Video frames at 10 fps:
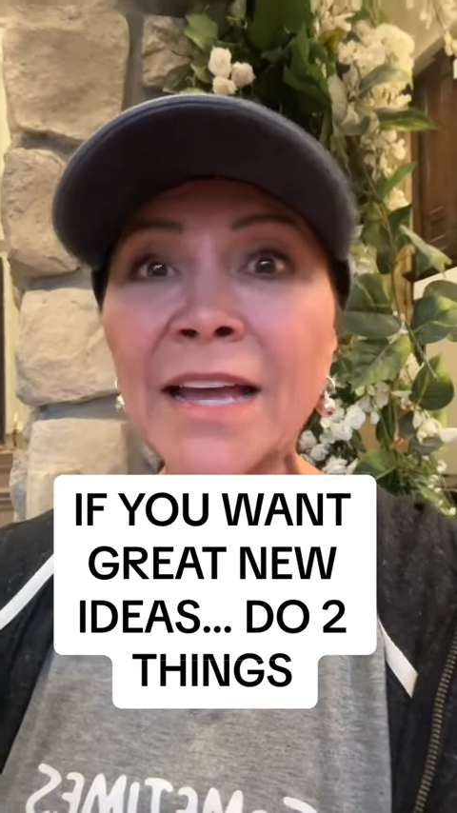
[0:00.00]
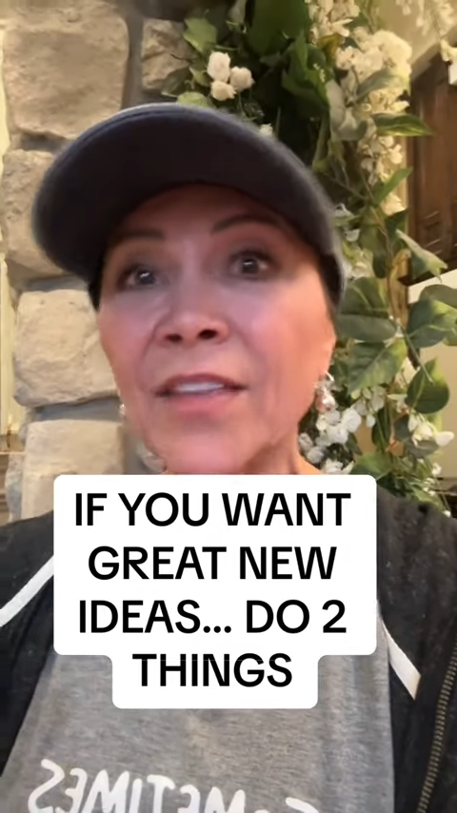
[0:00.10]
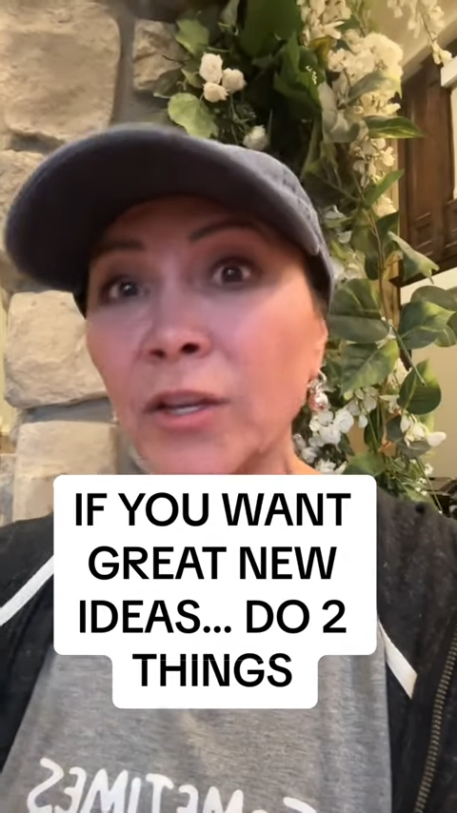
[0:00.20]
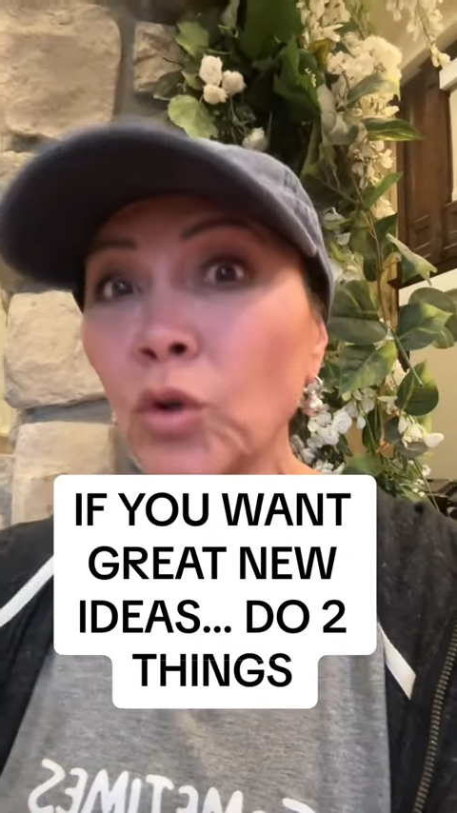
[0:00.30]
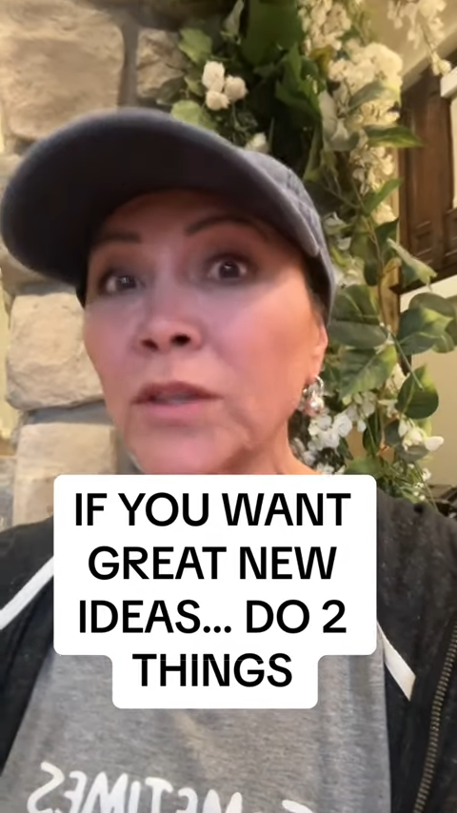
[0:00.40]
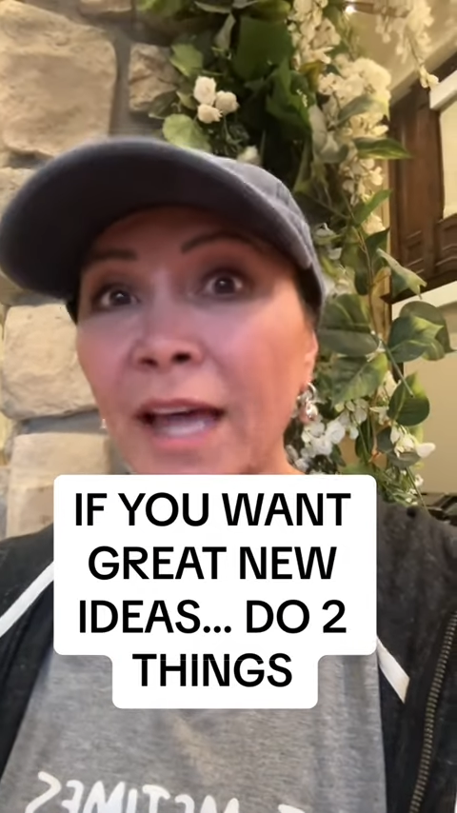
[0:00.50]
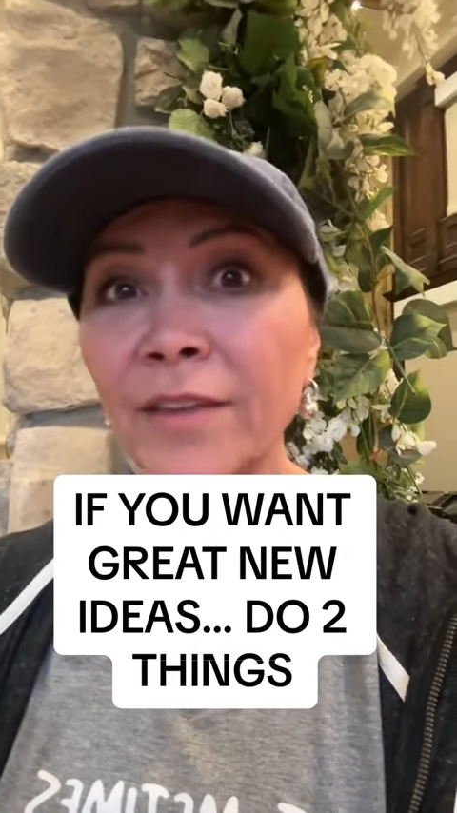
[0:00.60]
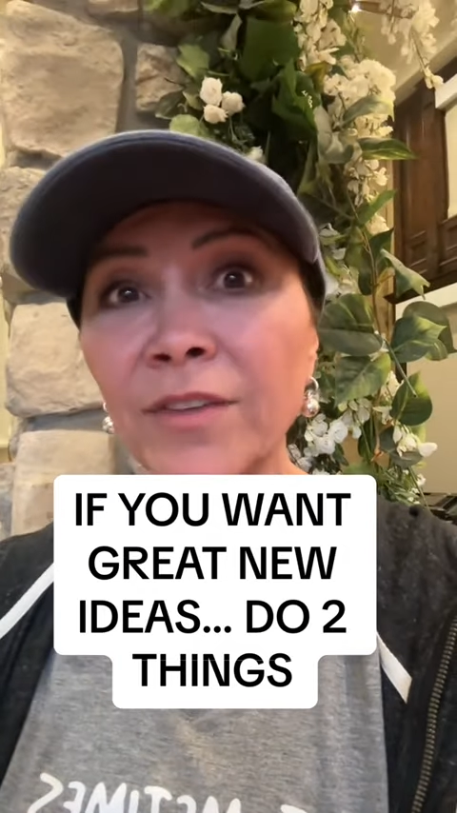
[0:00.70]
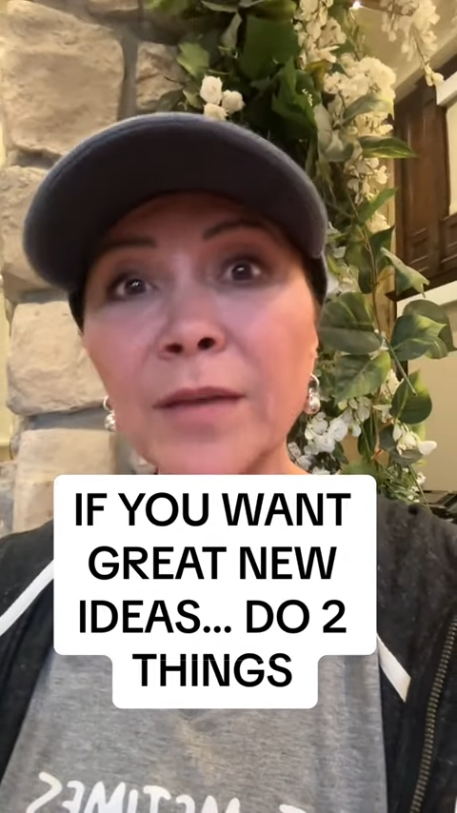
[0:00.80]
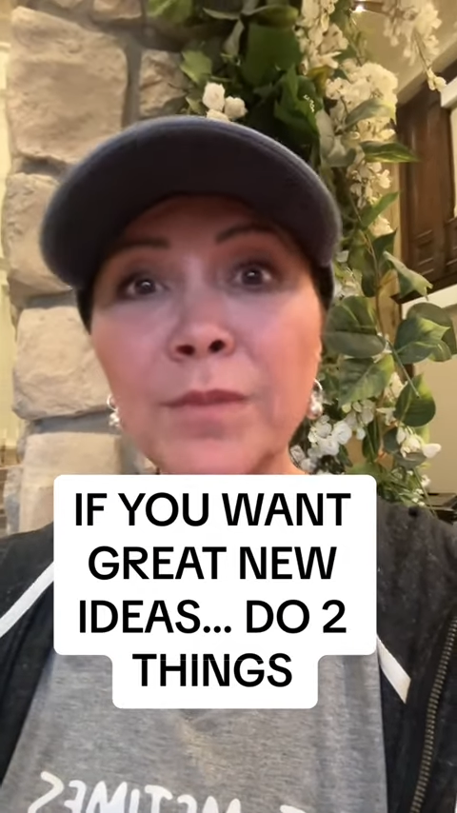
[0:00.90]
that your
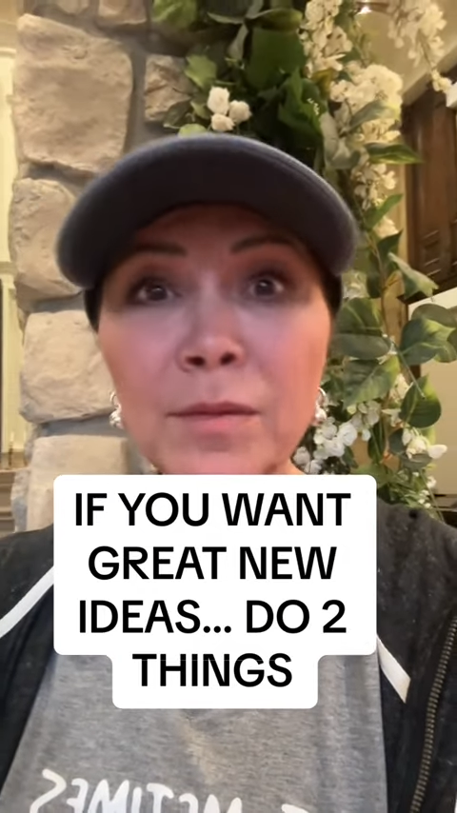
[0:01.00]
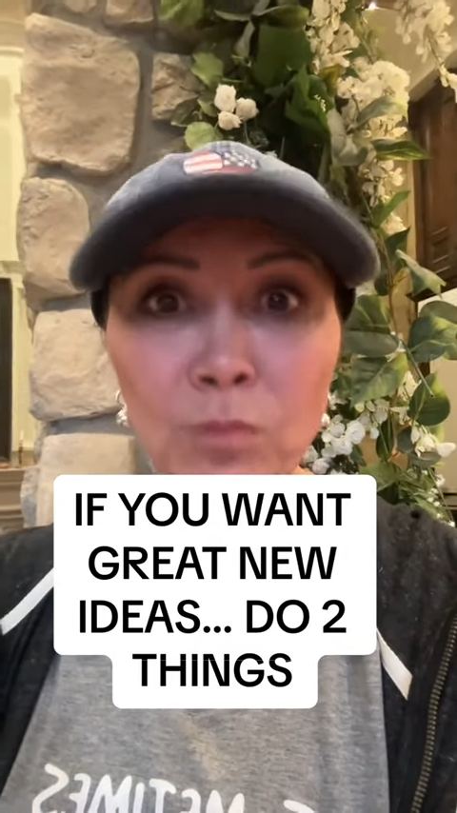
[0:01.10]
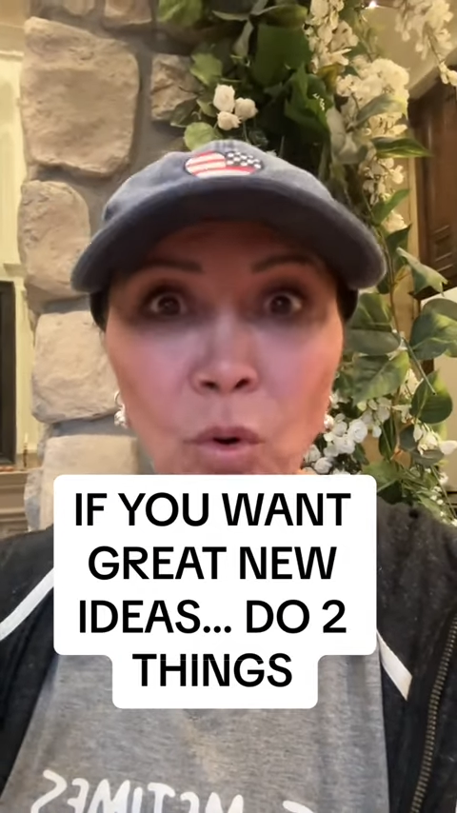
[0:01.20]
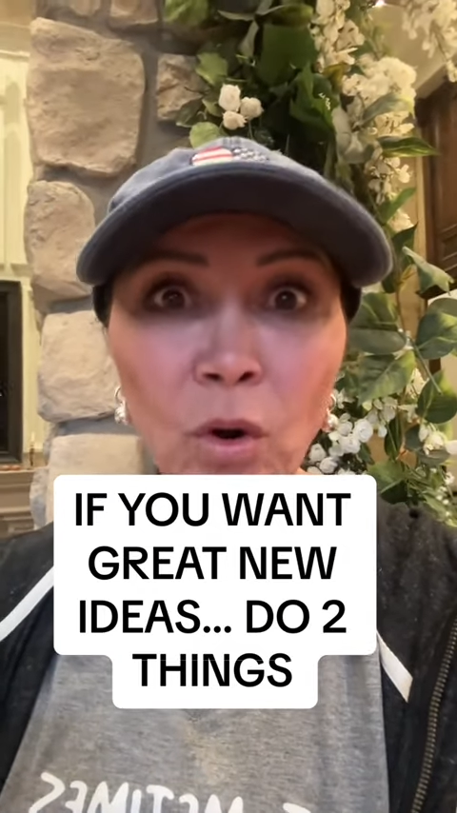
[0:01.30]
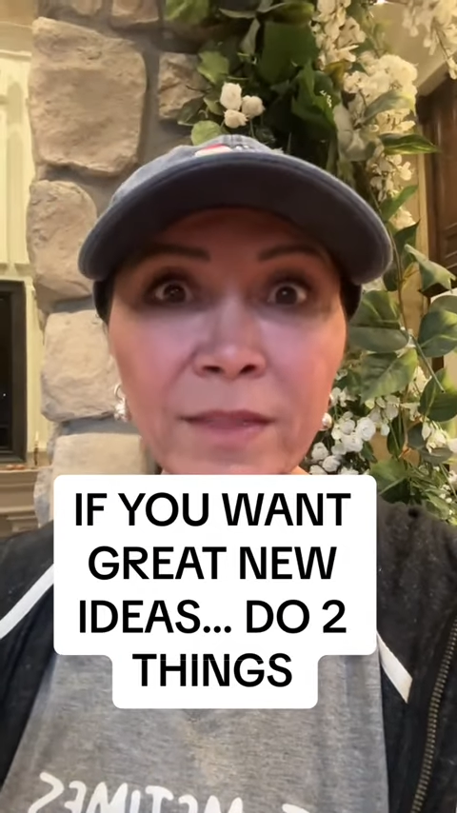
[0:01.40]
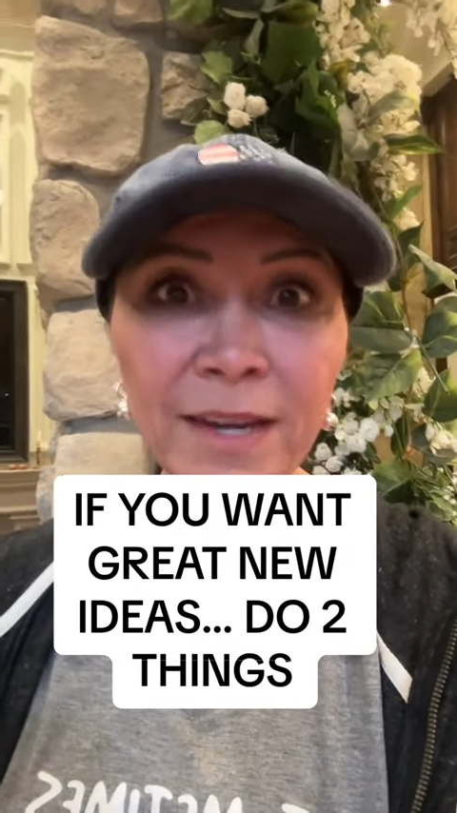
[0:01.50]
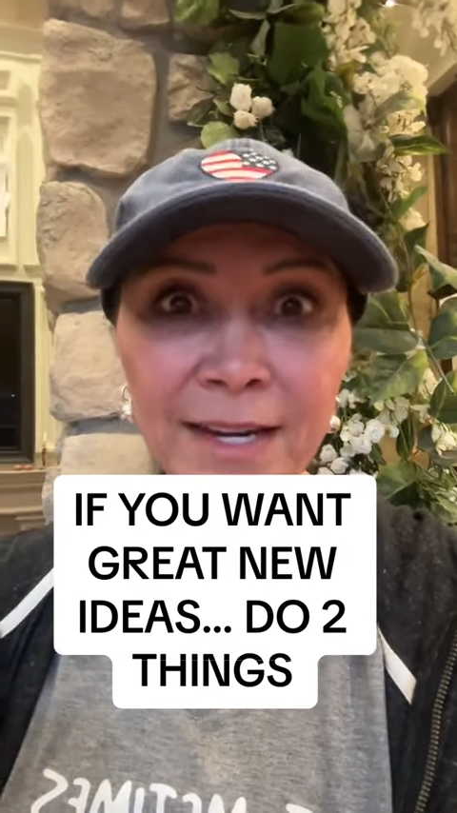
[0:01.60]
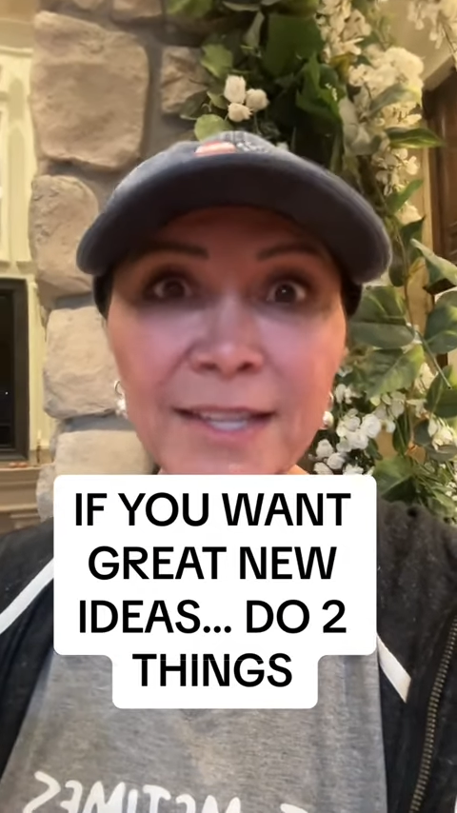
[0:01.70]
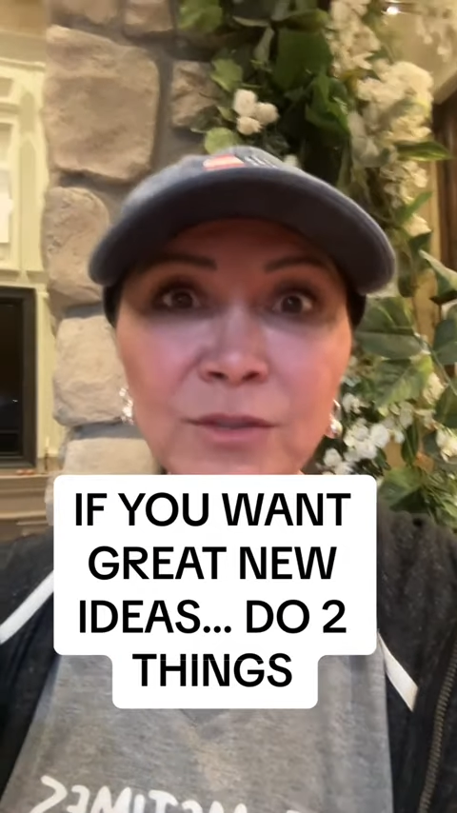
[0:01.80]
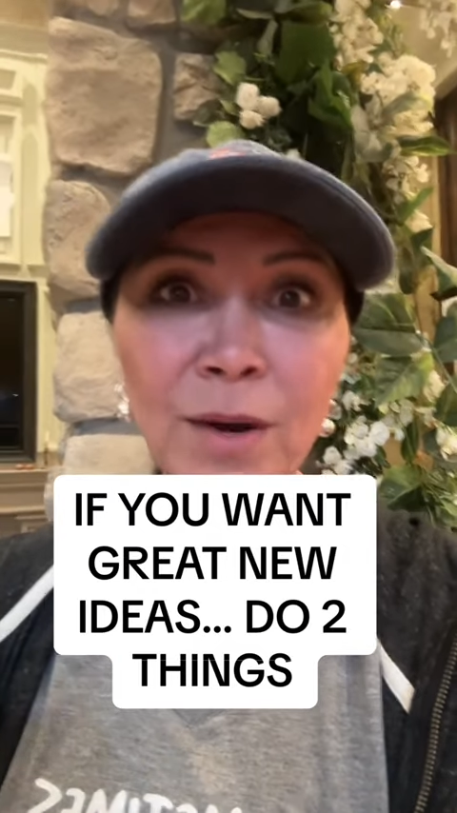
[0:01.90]
life can be more than
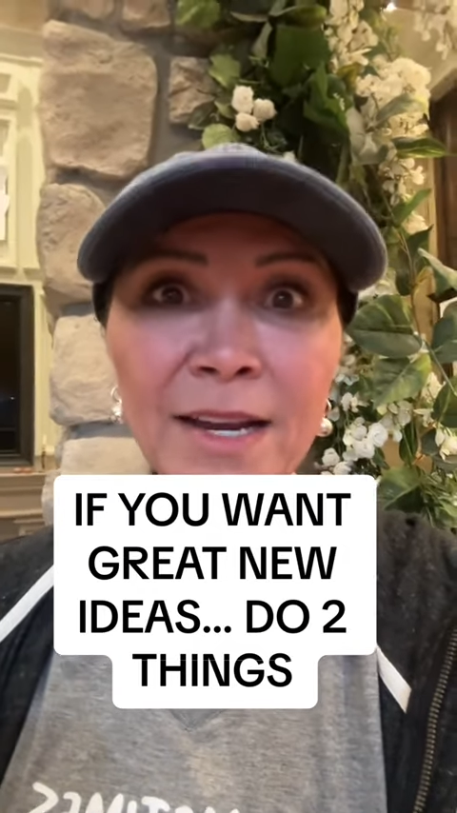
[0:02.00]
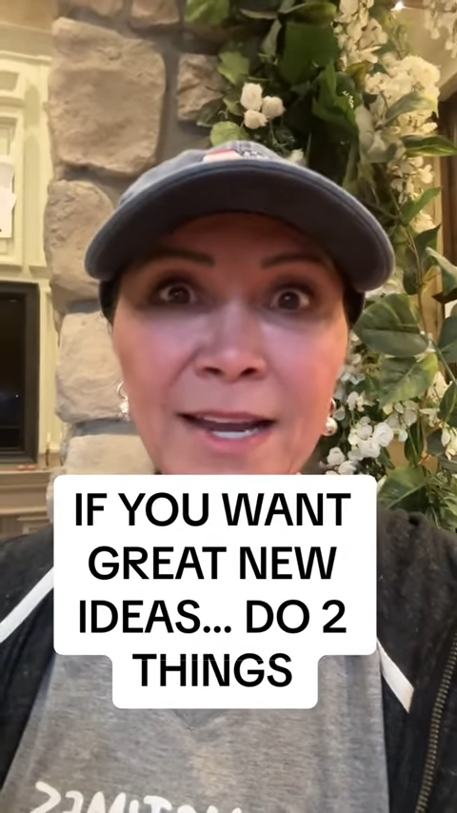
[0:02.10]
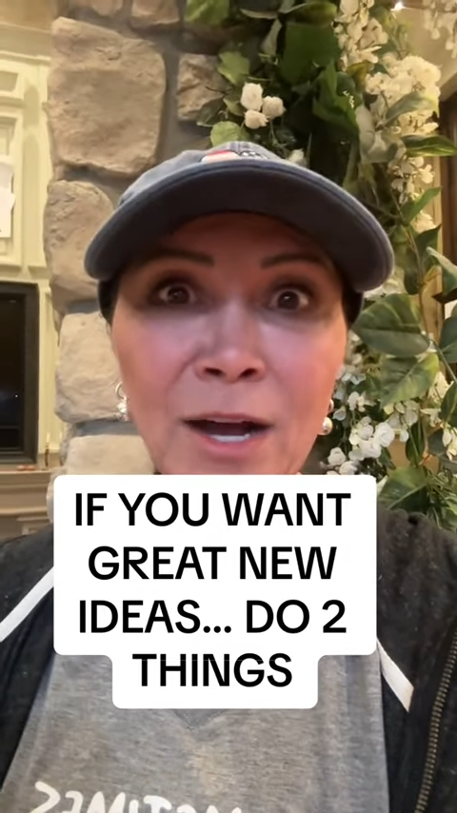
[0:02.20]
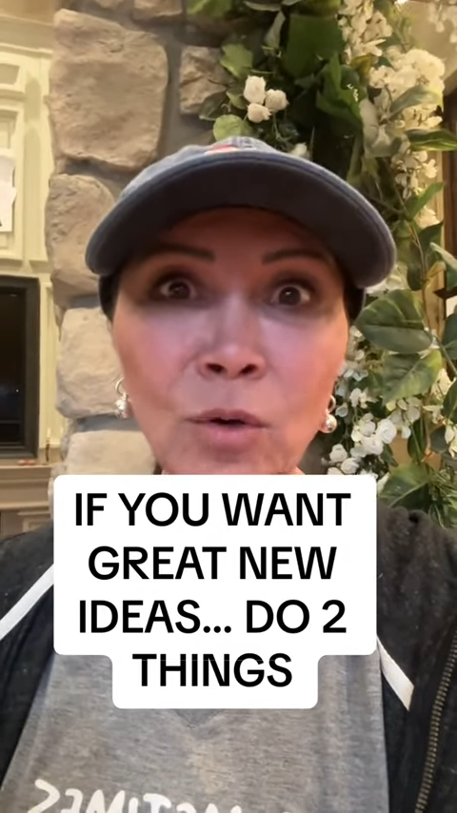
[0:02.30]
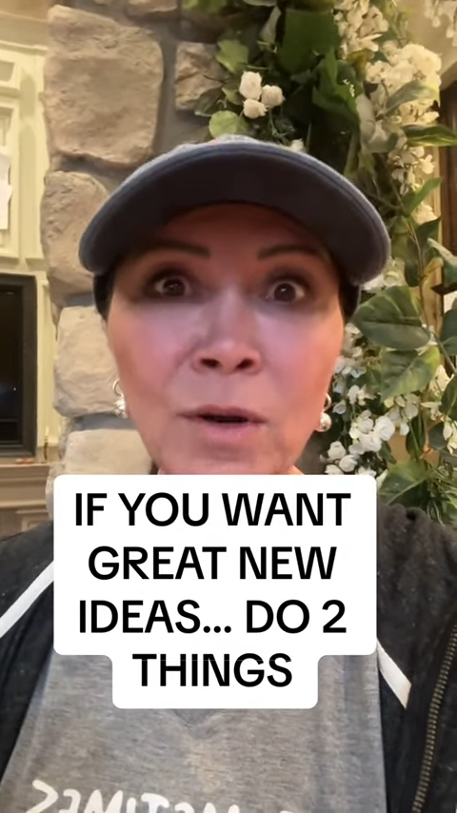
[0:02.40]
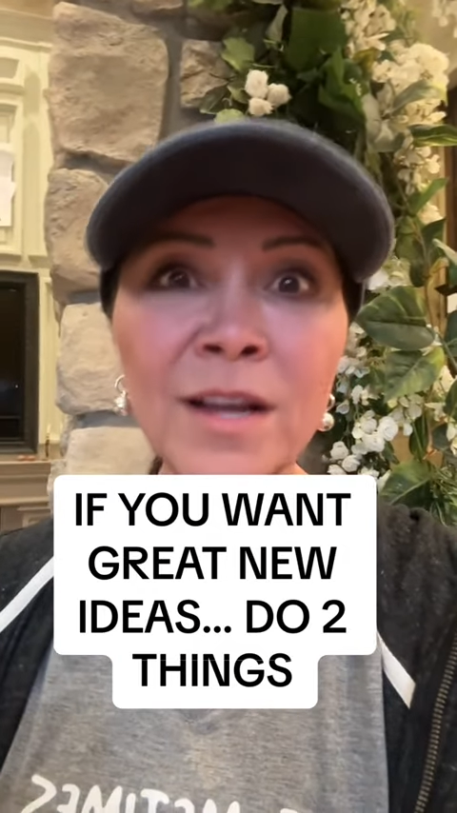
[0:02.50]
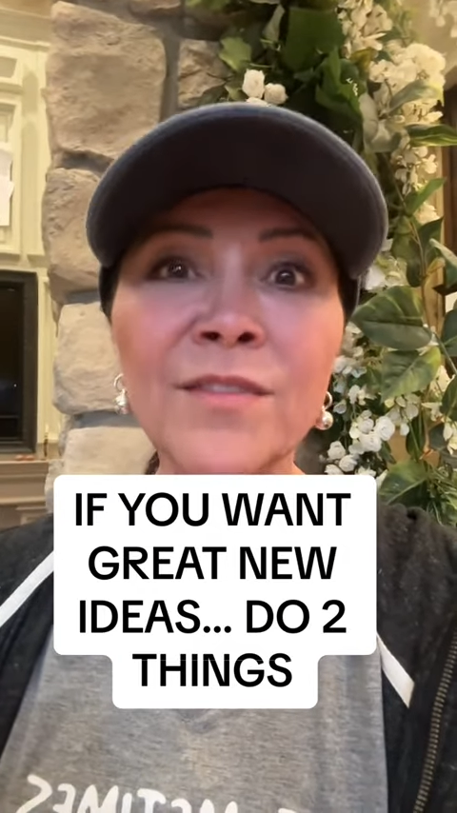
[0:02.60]
it is right now,